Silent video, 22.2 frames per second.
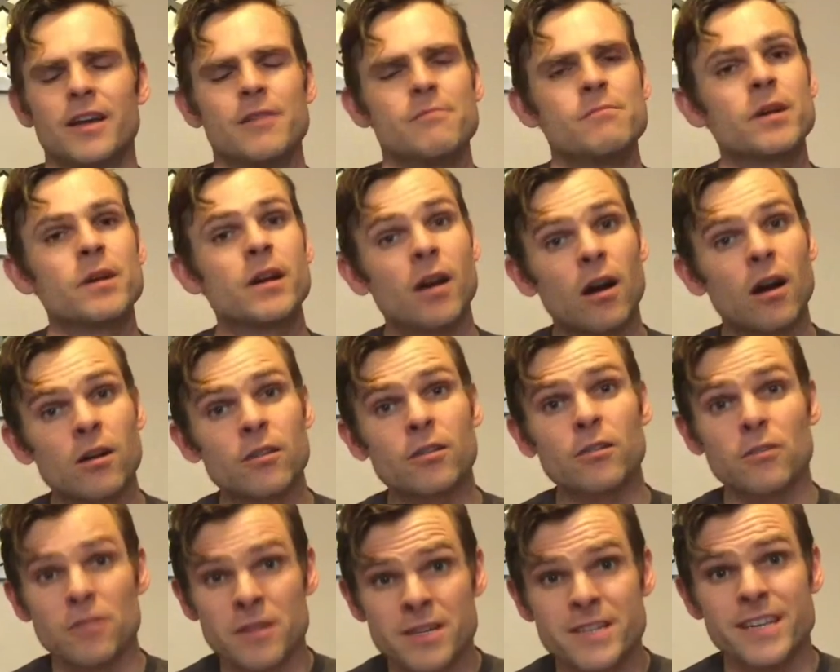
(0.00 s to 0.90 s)

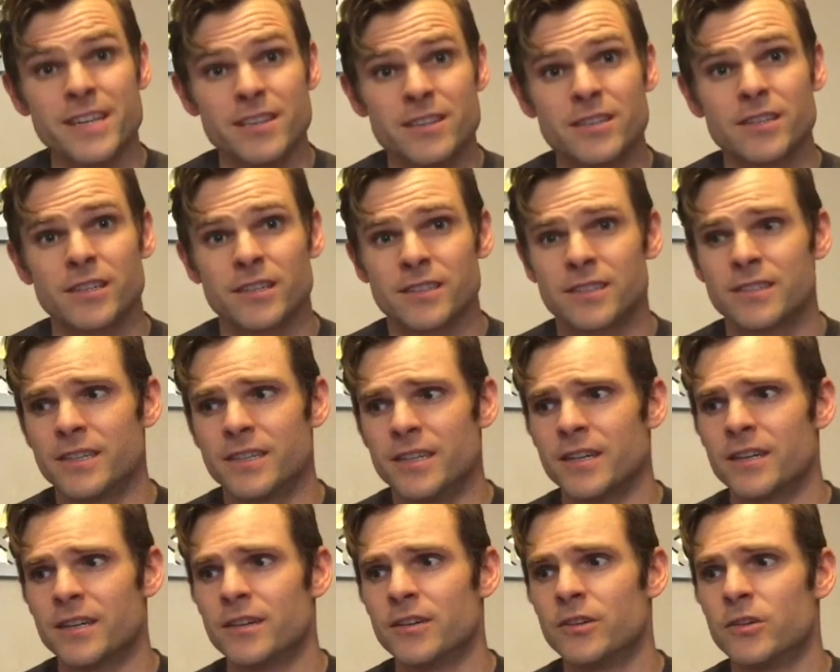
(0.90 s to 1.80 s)
MacArthur did
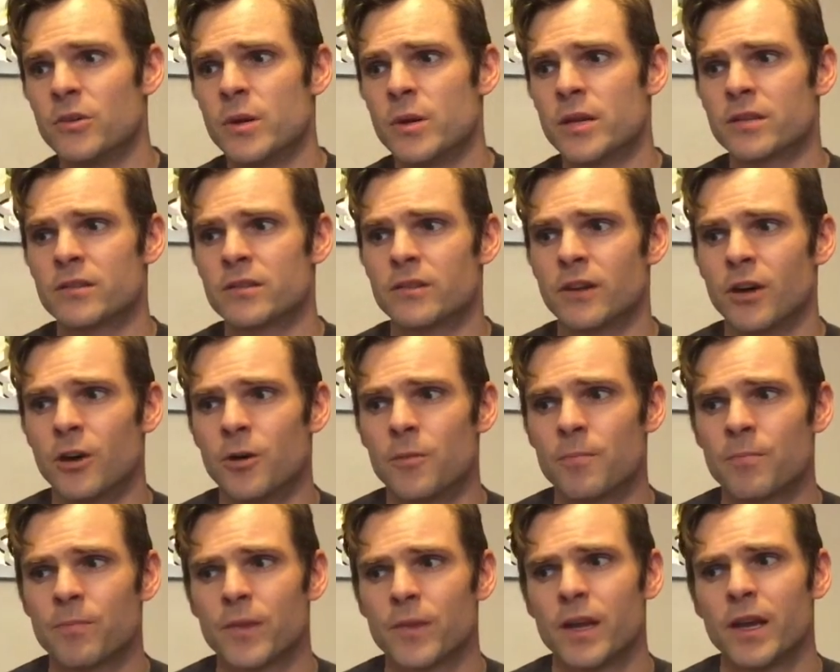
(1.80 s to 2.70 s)
succeed in doing so,
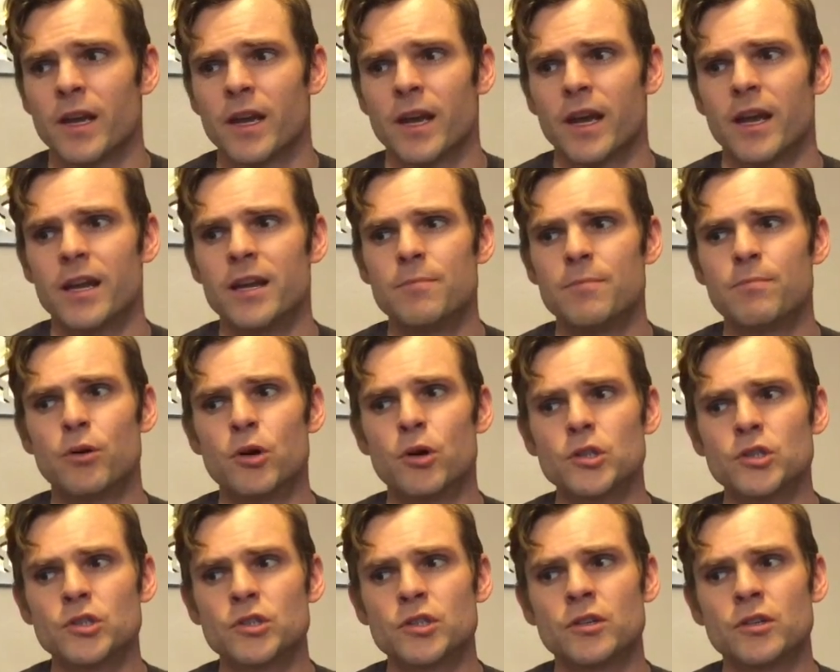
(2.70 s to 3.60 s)
and he
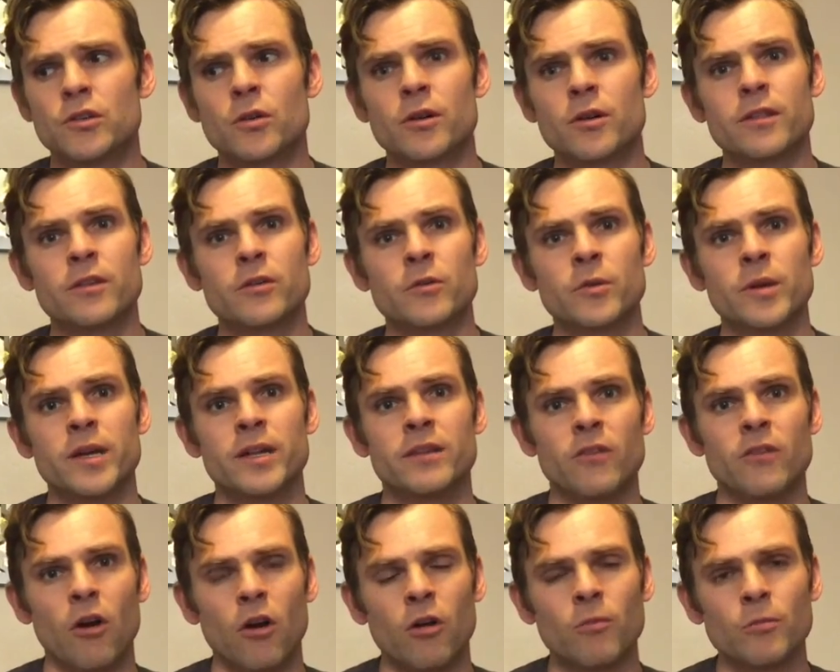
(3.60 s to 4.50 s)
pushed the North
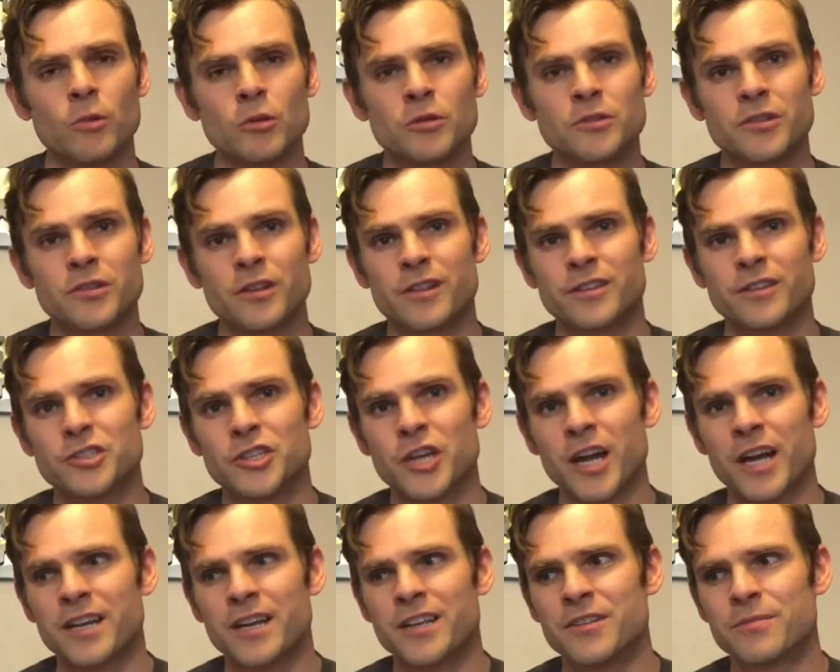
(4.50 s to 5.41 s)
Koreans almost to the
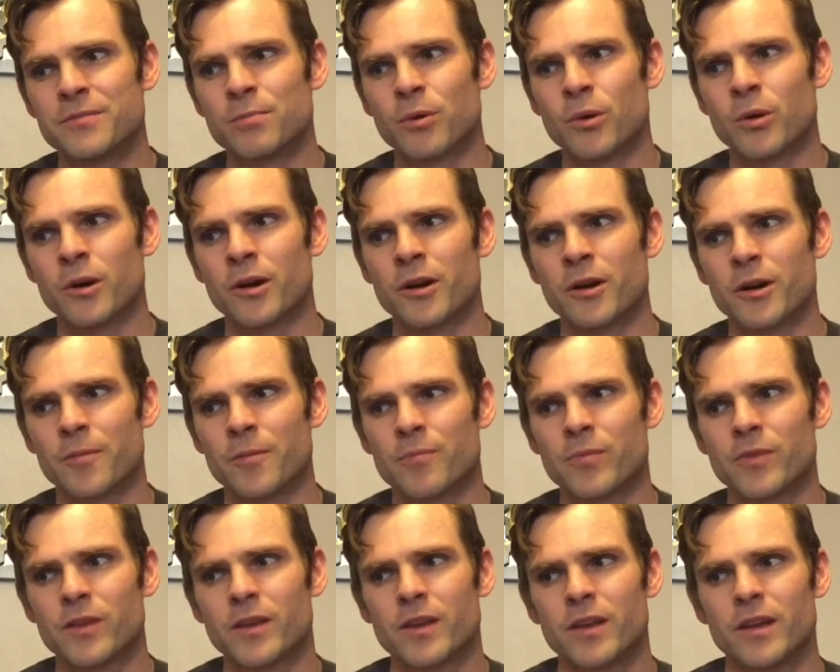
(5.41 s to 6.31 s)
Chinese border.
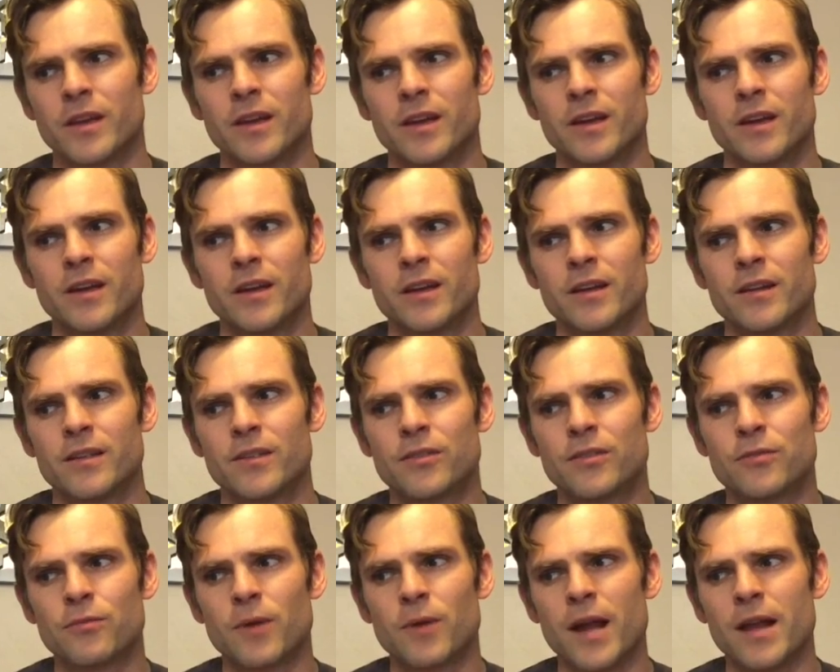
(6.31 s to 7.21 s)

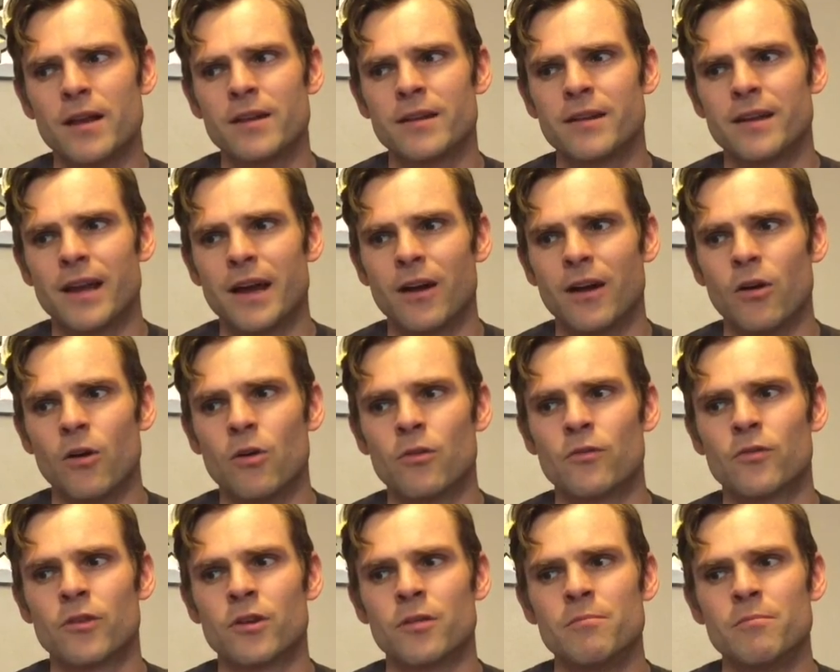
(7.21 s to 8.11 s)
Threatened
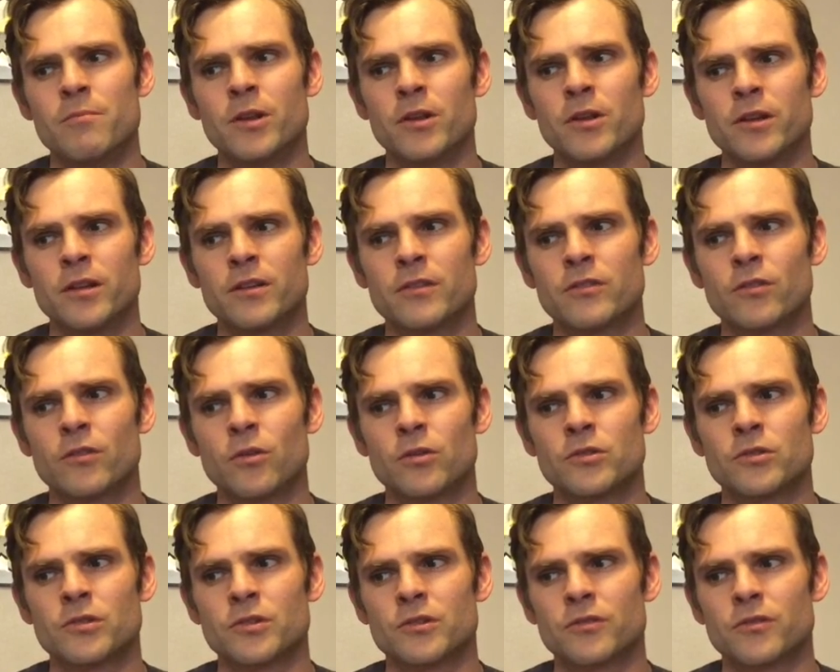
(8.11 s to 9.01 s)
over 1 million
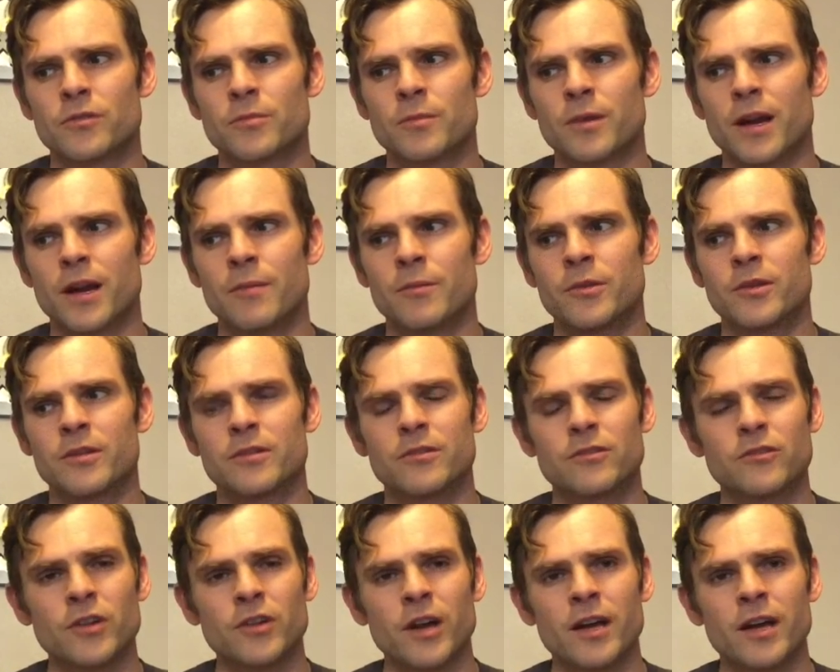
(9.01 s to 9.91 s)
soldiers from
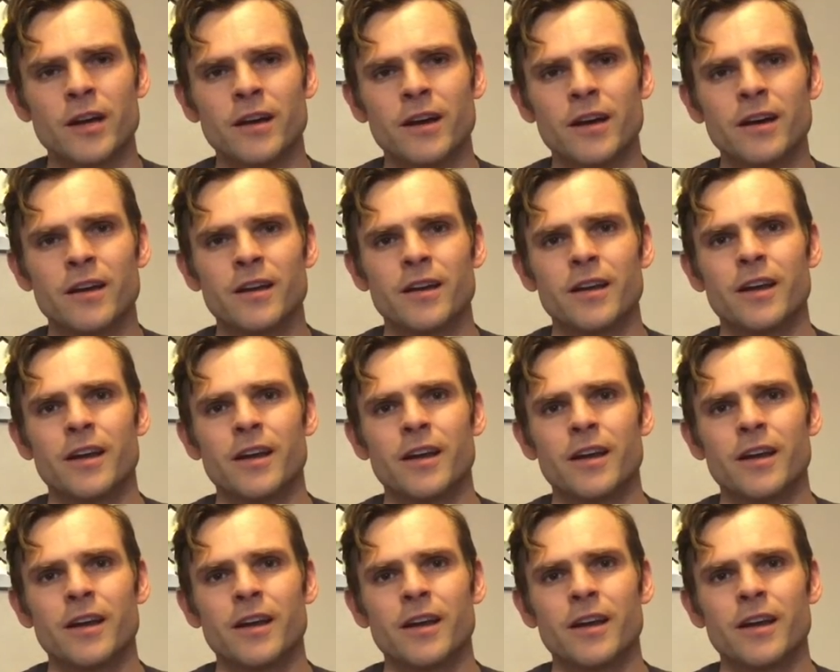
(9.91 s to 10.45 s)
communist China,